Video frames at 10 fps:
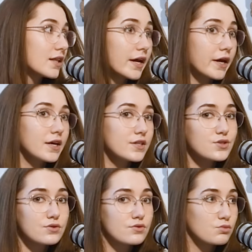like
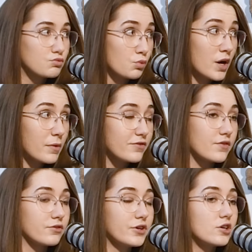it's one of my
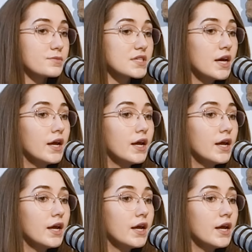favorite films.